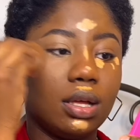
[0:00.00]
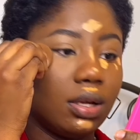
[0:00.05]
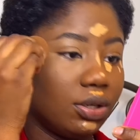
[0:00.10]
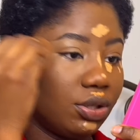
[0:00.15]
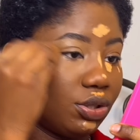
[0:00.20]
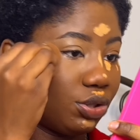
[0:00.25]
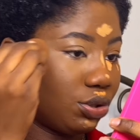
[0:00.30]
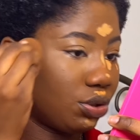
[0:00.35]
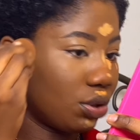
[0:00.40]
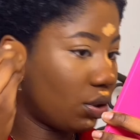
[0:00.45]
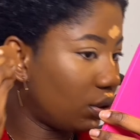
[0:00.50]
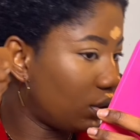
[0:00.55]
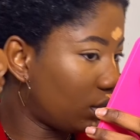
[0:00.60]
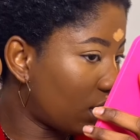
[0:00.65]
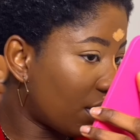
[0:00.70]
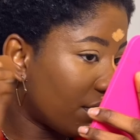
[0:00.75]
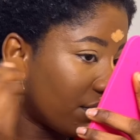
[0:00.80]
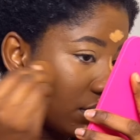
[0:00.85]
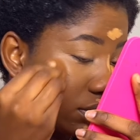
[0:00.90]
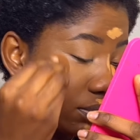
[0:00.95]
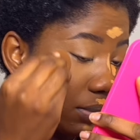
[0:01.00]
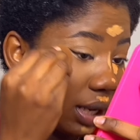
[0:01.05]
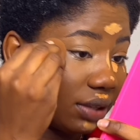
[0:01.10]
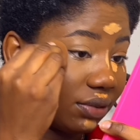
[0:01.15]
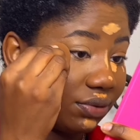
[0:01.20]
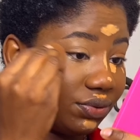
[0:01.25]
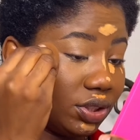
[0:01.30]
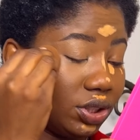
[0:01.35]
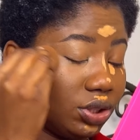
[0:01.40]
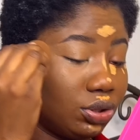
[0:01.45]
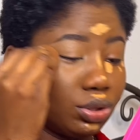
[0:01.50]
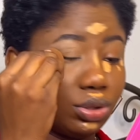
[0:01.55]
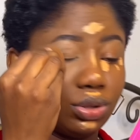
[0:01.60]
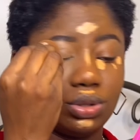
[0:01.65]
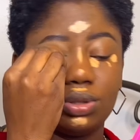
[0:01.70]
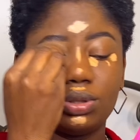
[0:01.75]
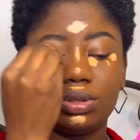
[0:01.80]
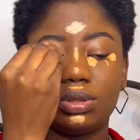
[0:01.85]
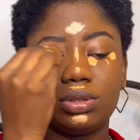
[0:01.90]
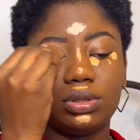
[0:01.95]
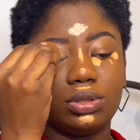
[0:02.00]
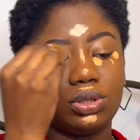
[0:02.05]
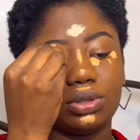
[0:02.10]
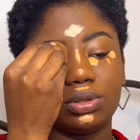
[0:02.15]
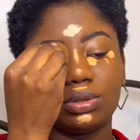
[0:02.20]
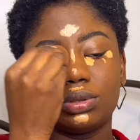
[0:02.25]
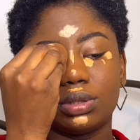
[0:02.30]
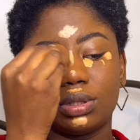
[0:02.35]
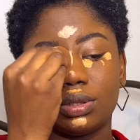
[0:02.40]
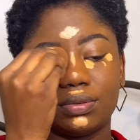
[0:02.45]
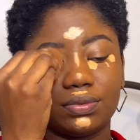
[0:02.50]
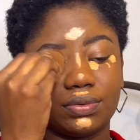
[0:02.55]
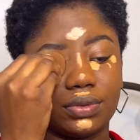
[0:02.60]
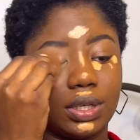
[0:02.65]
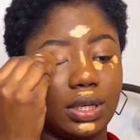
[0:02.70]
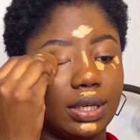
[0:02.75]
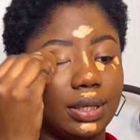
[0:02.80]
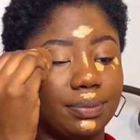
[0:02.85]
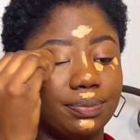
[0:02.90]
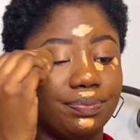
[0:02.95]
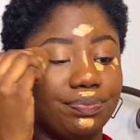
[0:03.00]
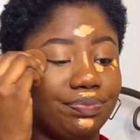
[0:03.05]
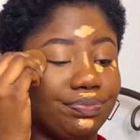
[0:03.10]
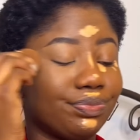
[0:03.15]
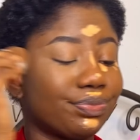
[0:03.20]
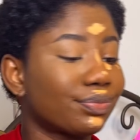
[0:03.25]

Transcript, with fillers: show love on my videos show love um